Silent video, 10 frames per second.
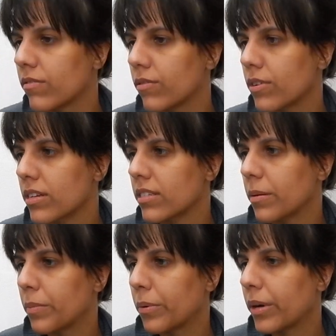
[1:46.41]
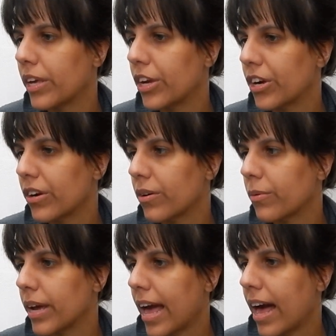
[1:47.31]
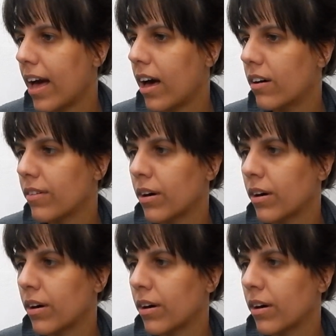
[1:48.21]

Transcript: For example, here we have